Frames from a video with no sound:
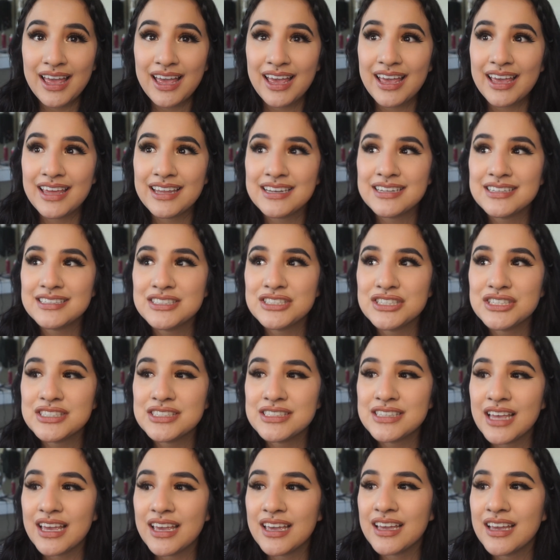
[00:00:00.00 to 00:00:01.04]
And it's
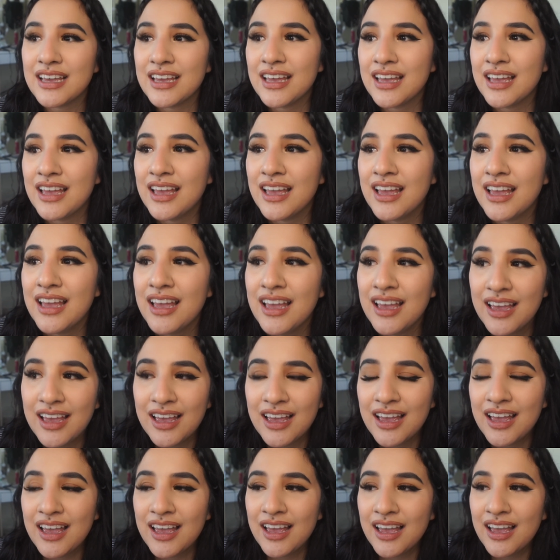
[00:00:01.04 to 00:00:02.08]
just like,
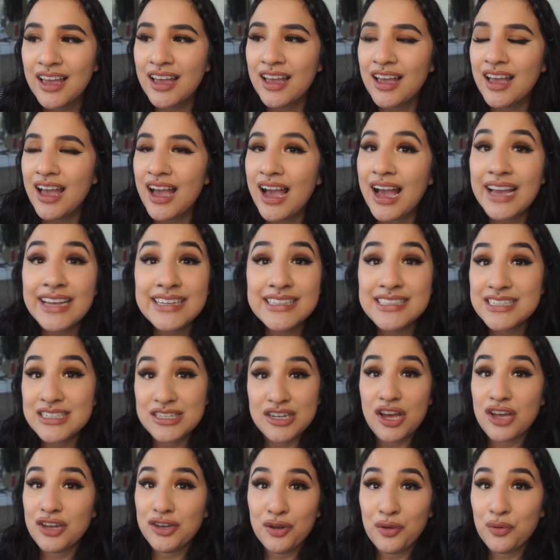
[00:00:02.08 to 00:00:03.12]
I did
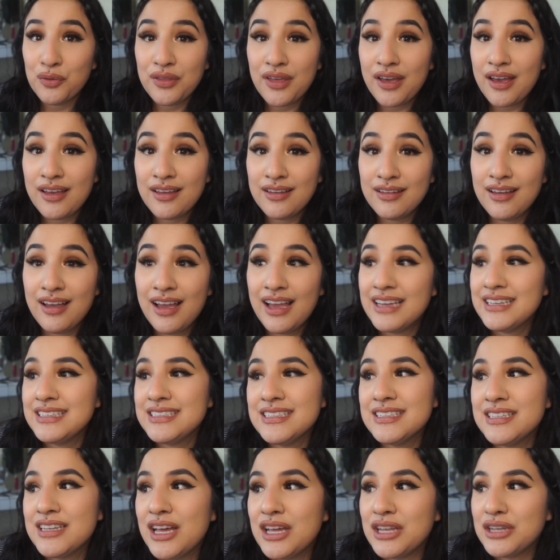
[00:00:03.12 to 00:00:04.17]
not know that. I
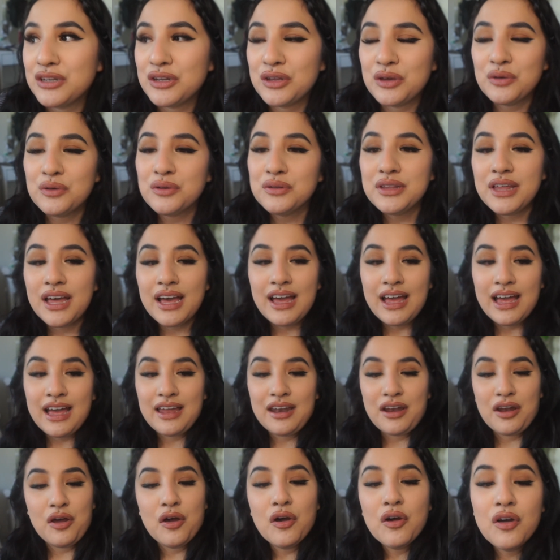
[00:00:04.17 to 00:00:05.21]
did not know that at
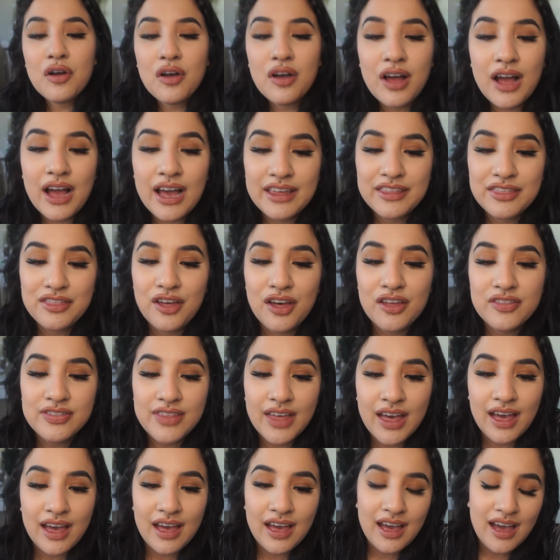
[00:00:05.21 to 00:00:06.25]
all. I thought
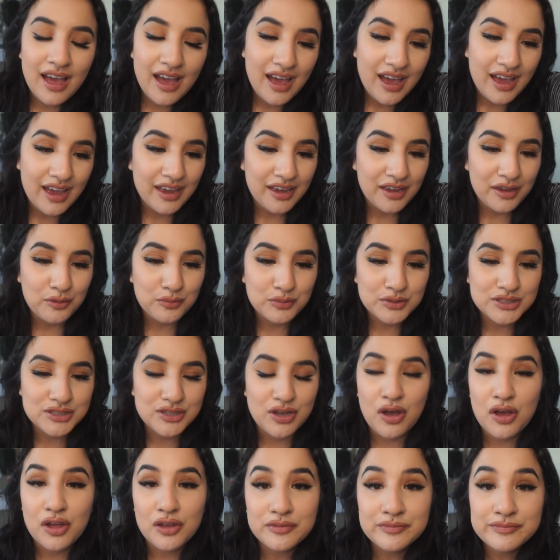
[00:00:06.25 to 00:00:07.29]
that I was
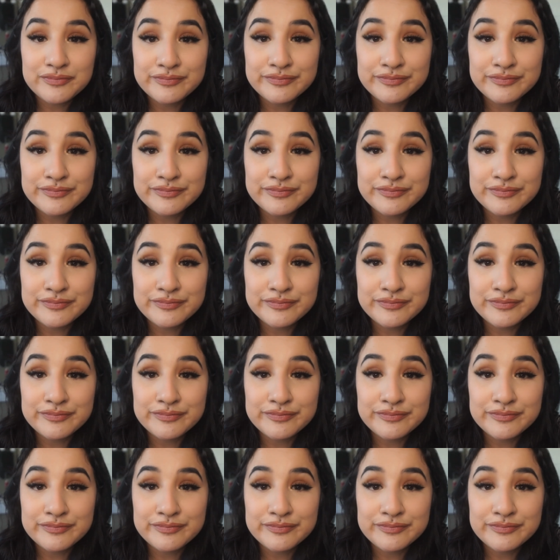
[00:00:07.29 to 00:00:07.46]
gone.